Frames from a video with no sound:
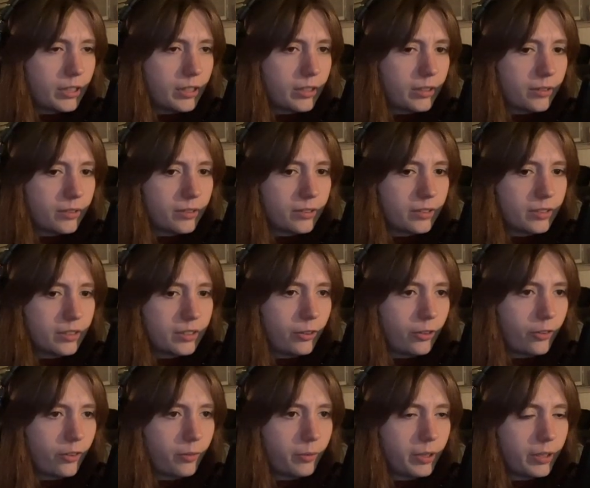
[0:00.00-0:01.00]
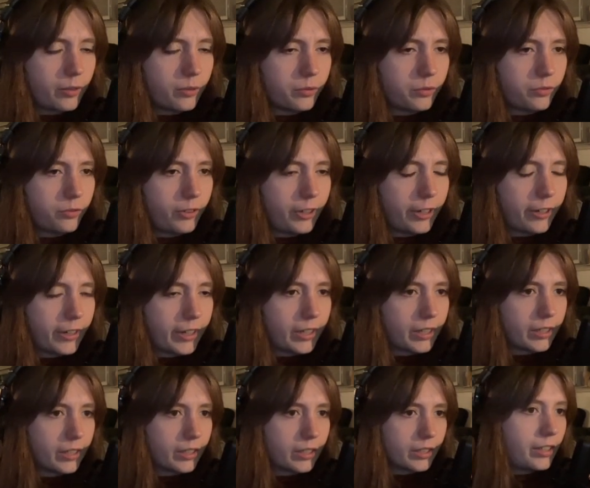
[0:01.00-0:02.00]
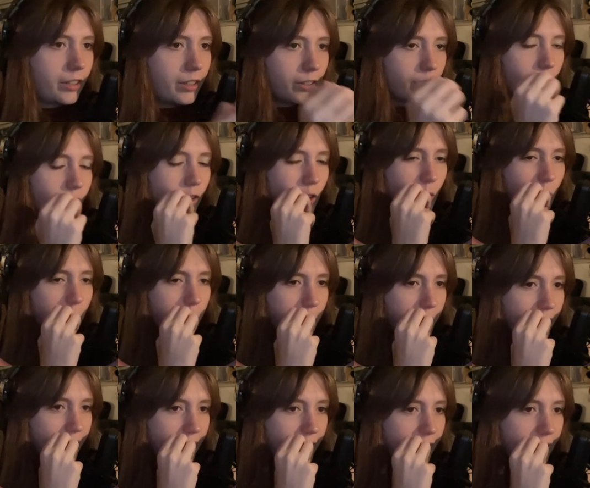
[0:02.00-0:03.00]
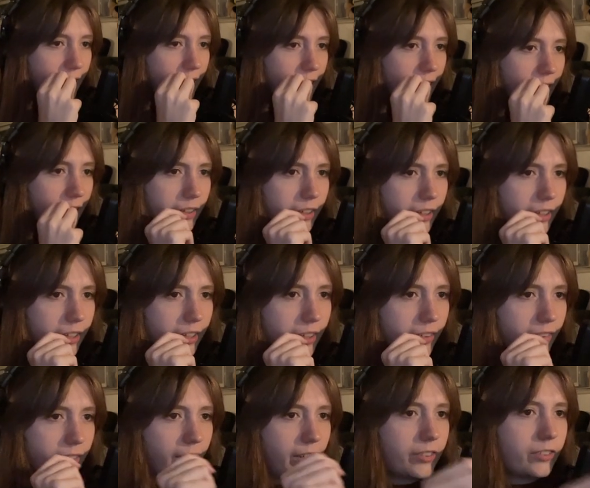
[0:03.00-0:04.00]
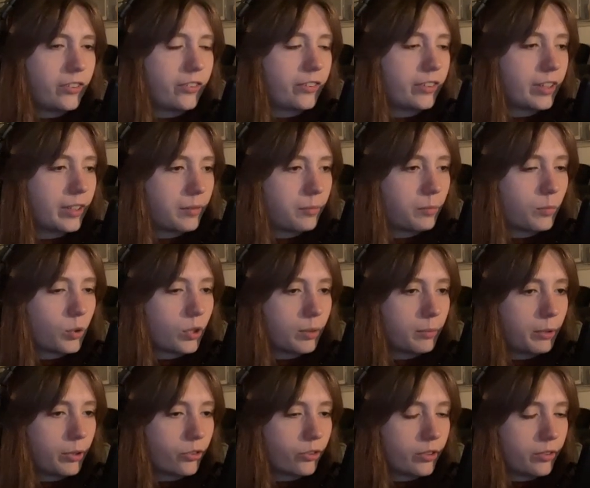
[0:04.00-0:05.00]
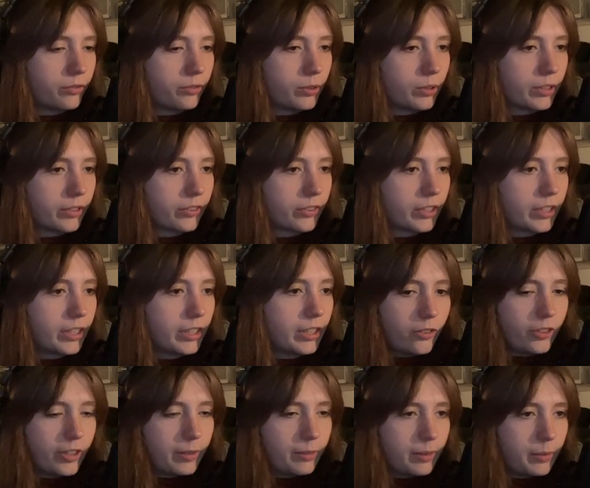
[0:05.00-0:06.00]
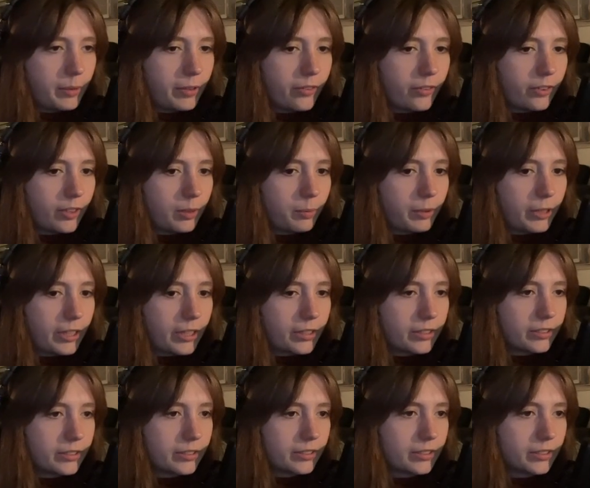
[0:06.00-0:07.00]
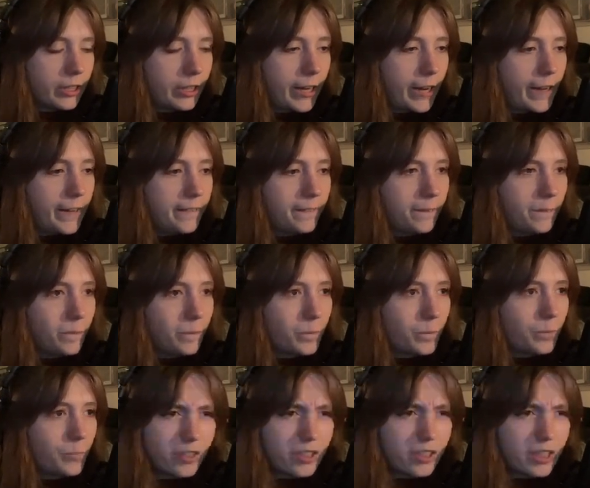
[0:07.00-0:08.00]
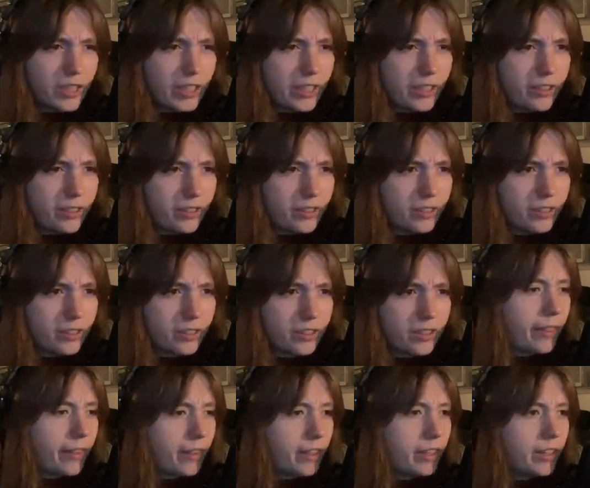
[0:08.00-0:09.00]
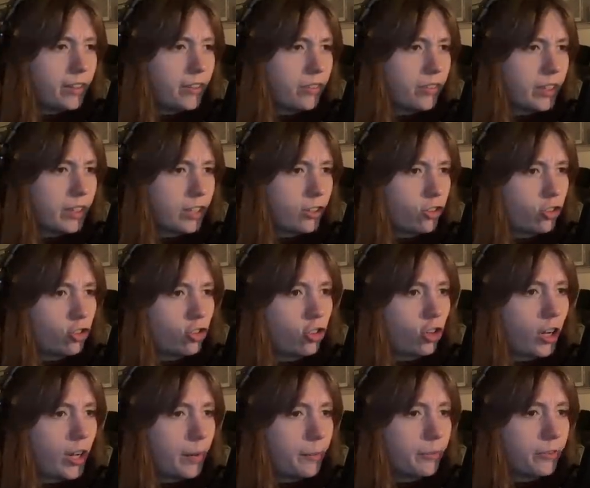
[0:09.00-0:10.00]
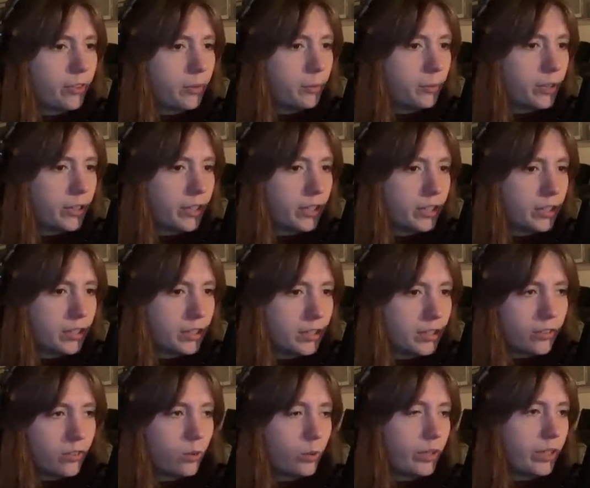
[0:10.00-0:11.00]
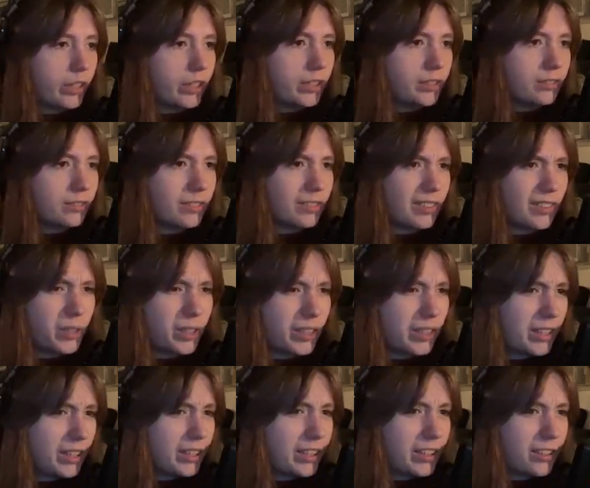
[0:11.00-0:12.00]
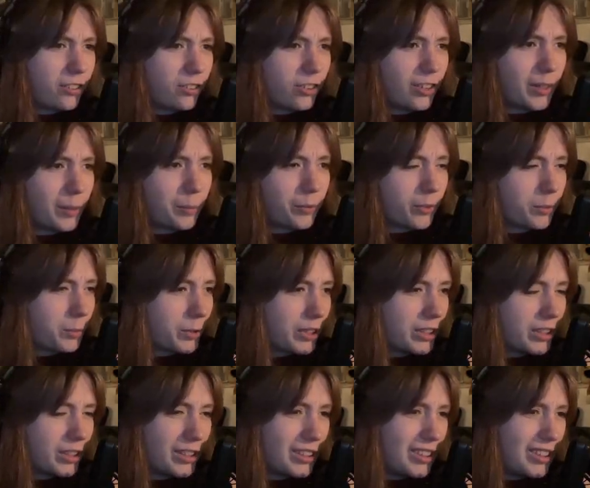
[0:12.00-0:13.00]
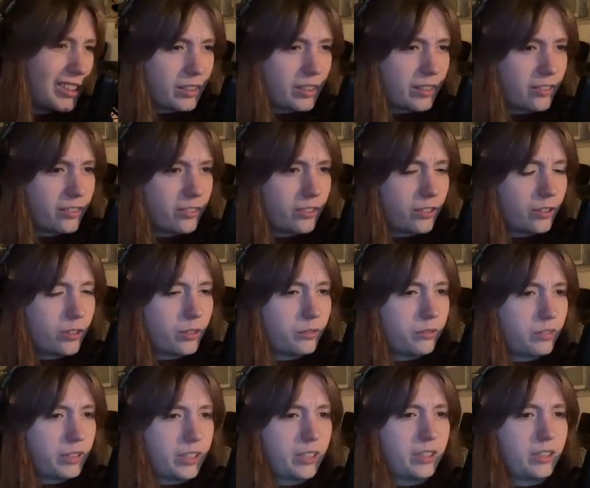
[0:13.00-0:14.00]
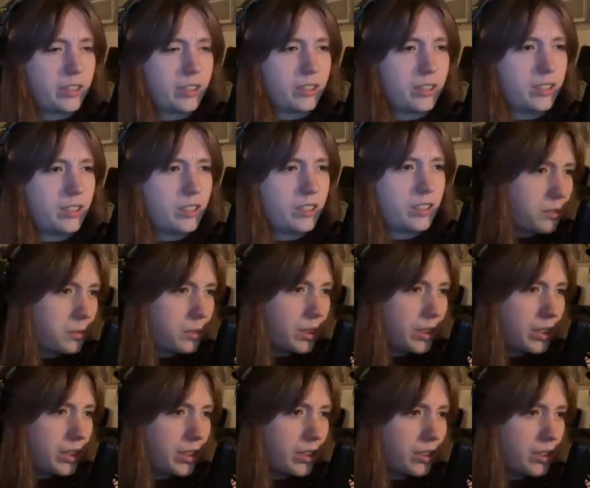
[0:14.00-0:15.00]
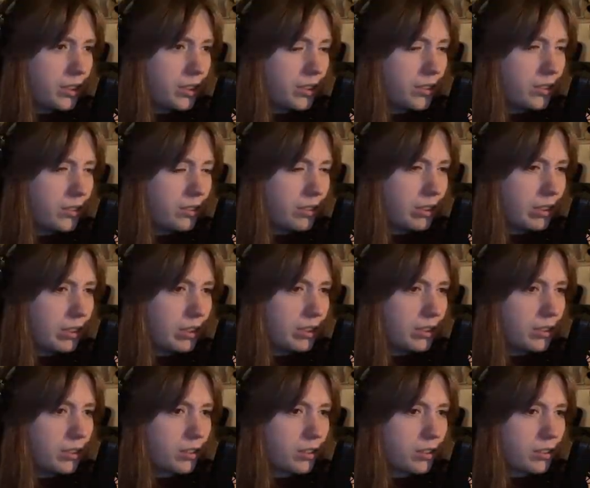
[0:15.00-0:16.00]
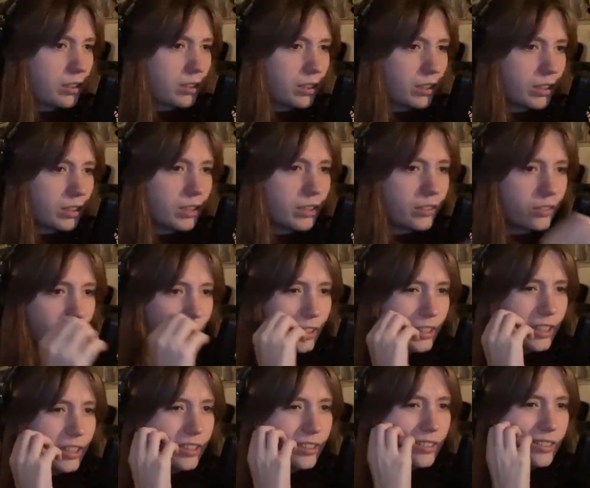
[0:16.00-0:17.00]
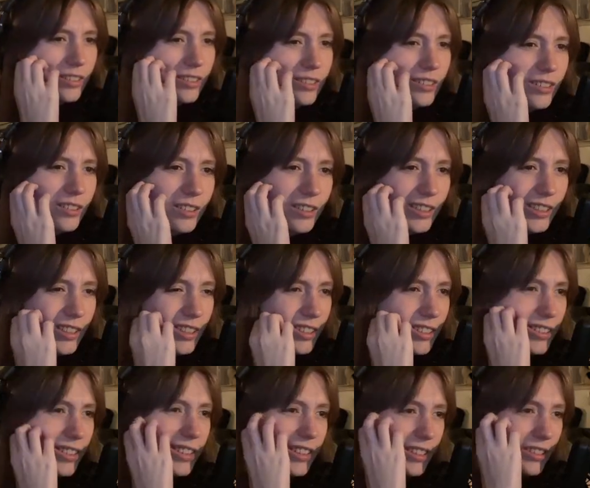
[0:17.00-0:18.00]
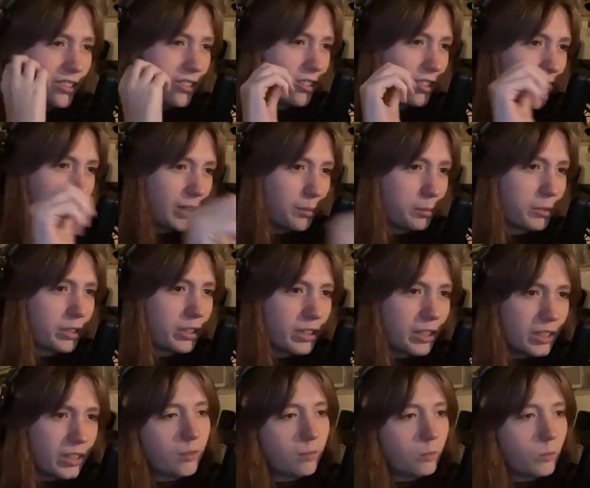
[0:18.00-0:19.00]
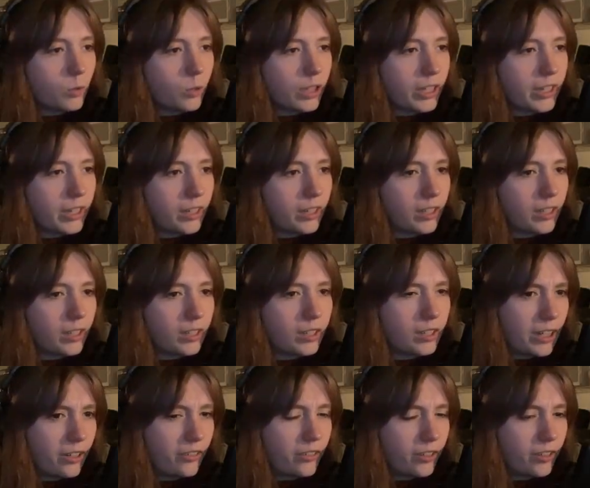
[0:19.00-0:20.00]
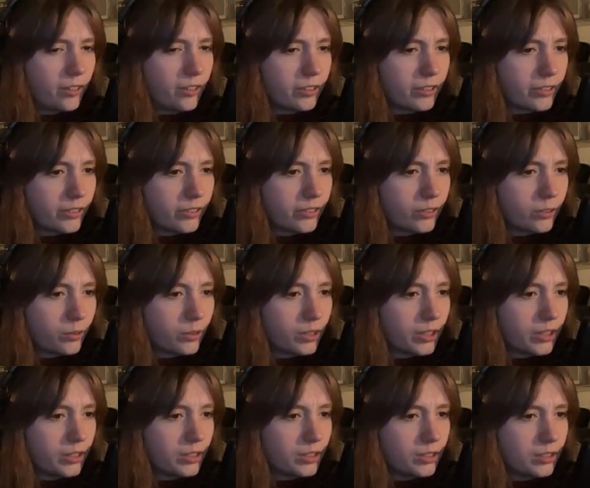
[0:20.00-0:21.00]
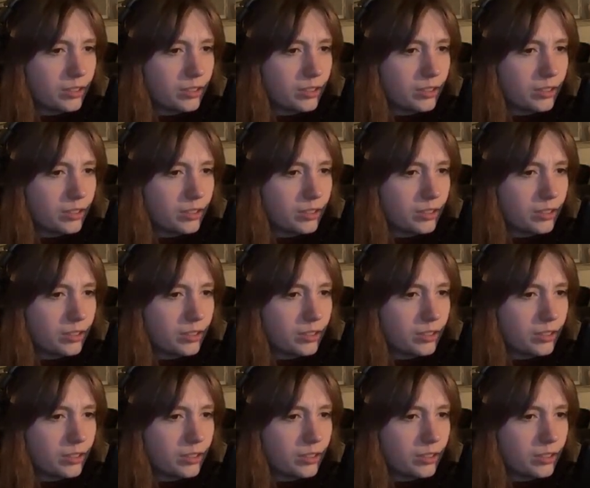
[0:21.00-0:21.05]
No. How do I turn somebody into a fairy? Can I not do it with... Oh, there it is. I just need more emotional force. Hold up. Let me sleep here. All right. Where's Glenn? Oh, I think he has like a shop somewhere. That's a toilet. I swear to God, he had a shop somewhere. is like Stardew Valley. Swear to golly gosh dang it darn it. He had a shop somewhere. There's our little store.